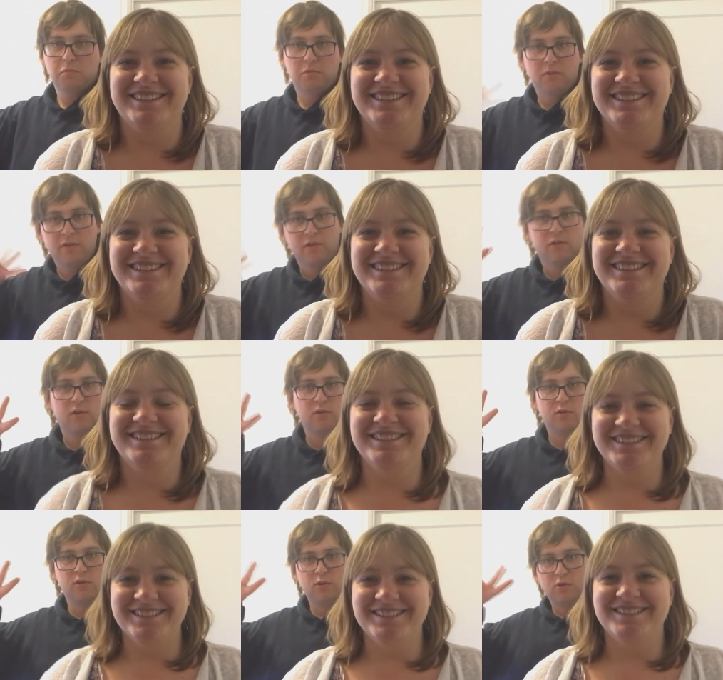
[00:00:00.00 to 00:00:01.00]
Speaker 1: Support your
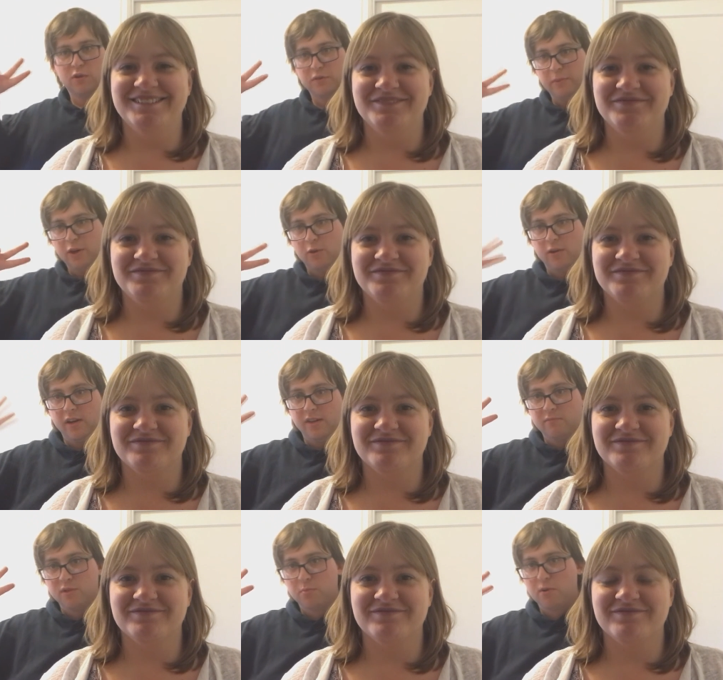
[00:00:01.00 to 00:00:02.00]
local Krispy
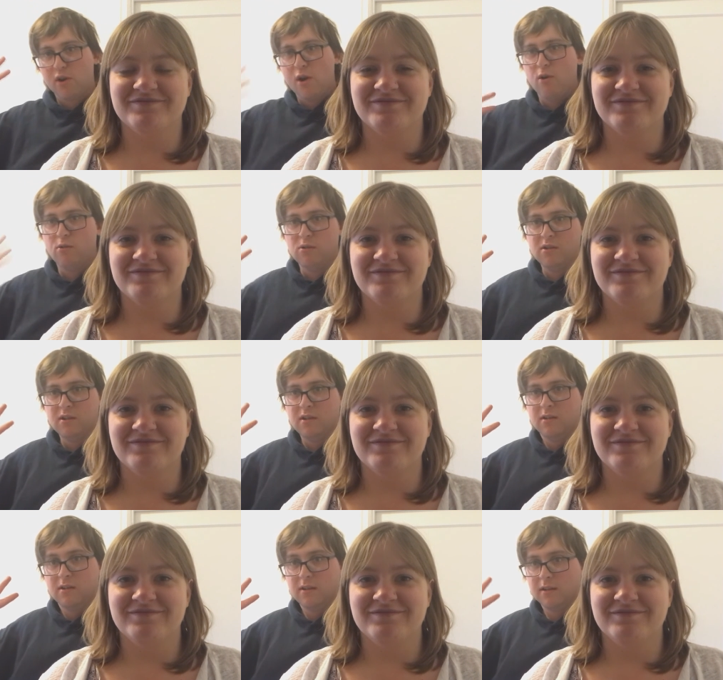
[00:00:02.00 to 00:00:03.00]
Kremes, bro.
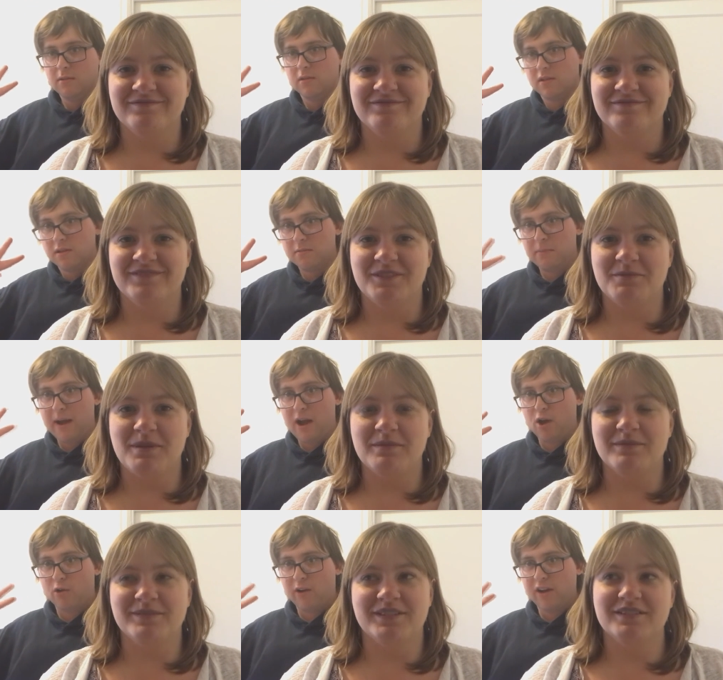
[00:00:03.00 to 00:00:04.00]
It was in They're
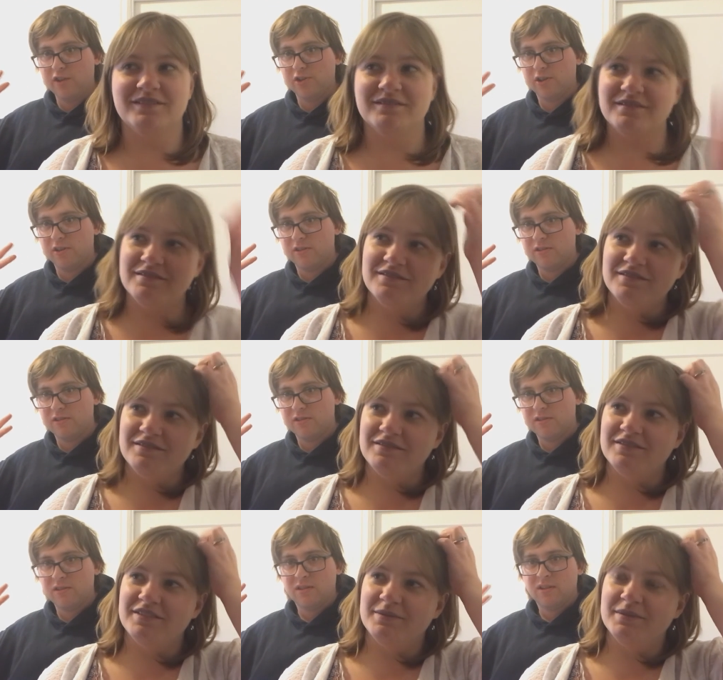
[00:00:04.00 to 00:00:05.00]
Power
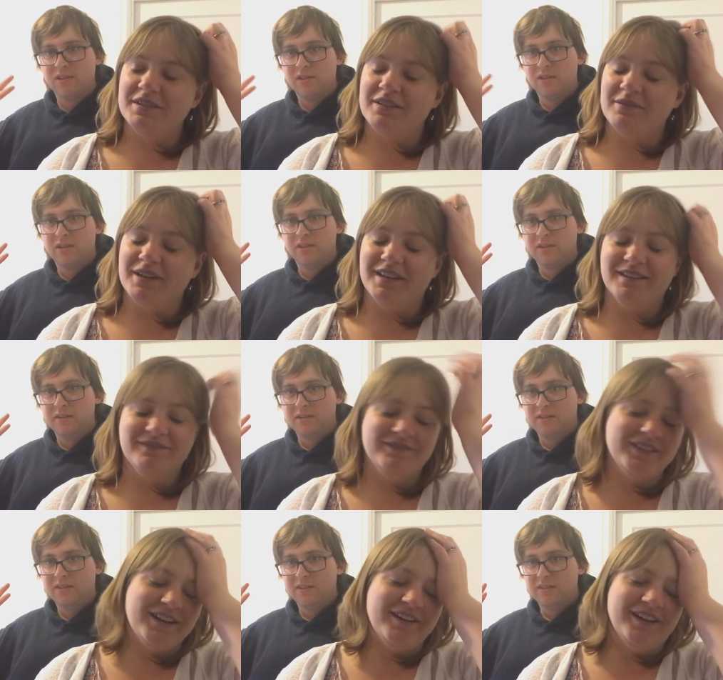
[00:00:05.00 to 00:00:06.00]
Rangers.
Speaker 2: Okay.
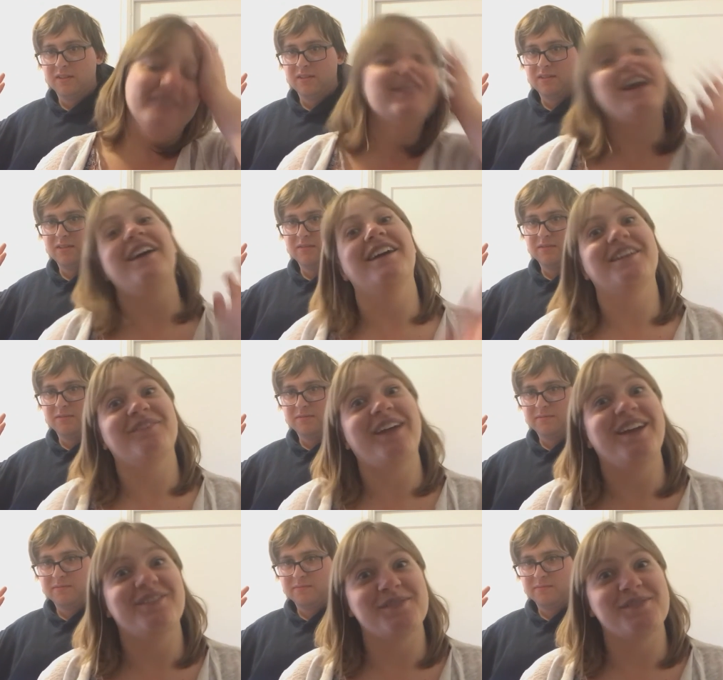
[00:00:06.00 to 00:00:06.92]
All right. All right. Goodbye,